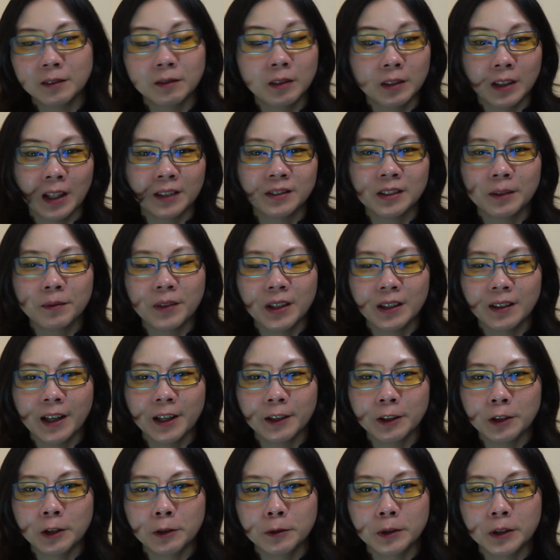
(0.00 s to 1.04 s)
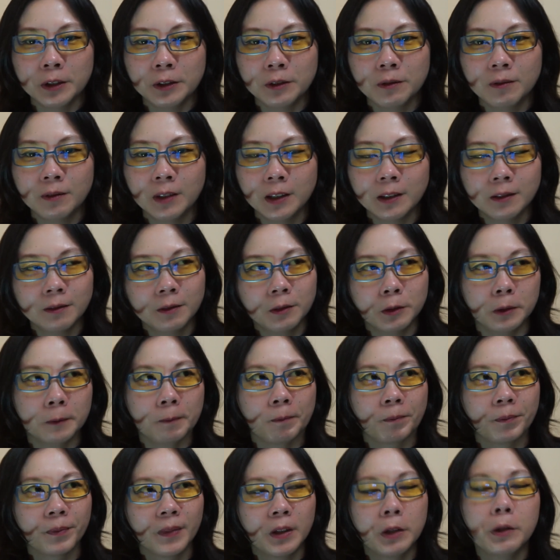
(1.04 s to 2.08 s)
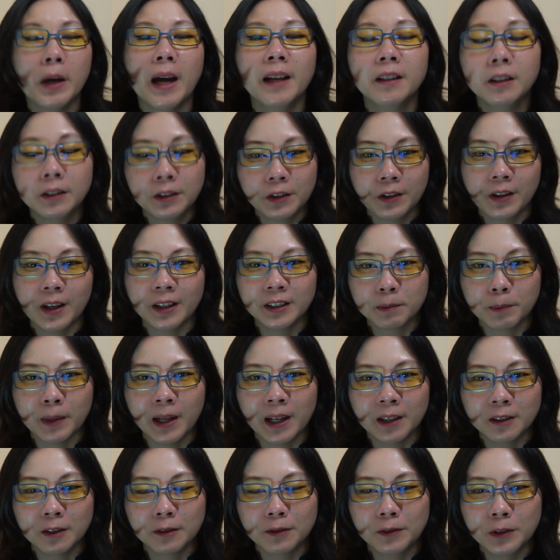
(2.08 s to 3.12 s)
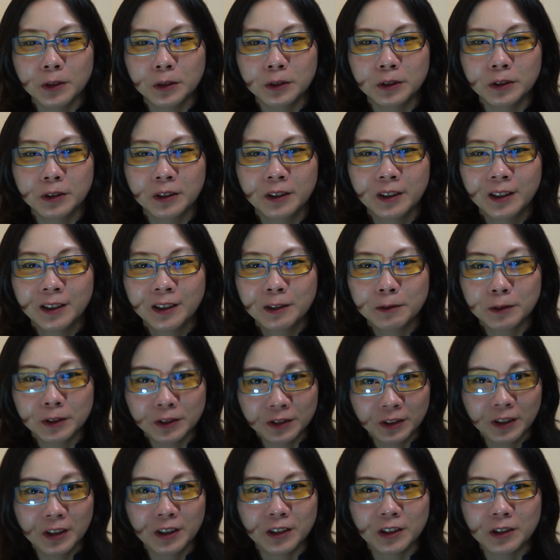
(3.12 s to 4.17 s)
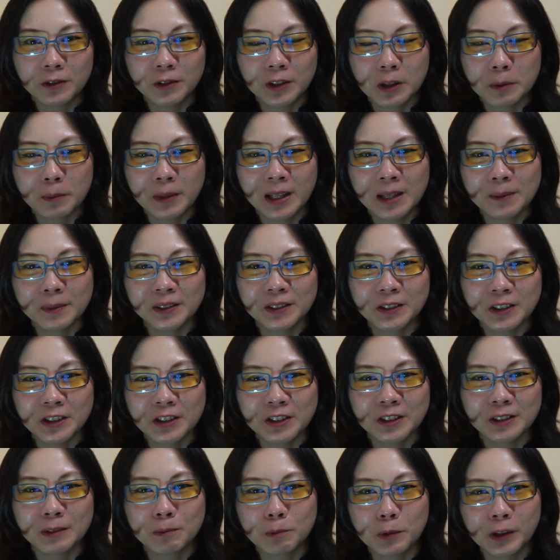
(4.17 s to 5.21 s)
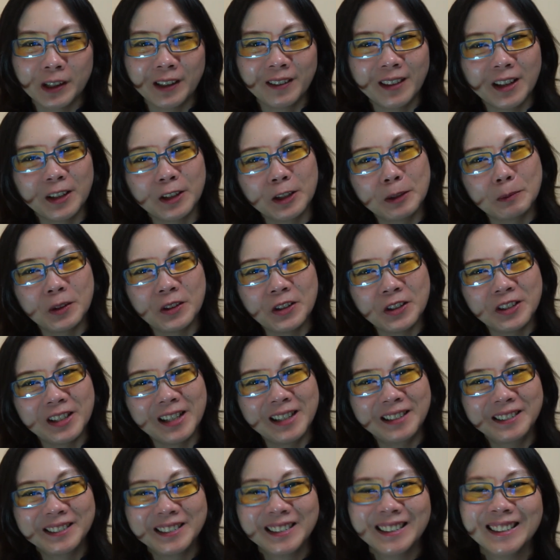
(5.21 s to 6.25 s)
that's something that well, you had to do that as part of your research for the paper. So you're just bringing that home with you now?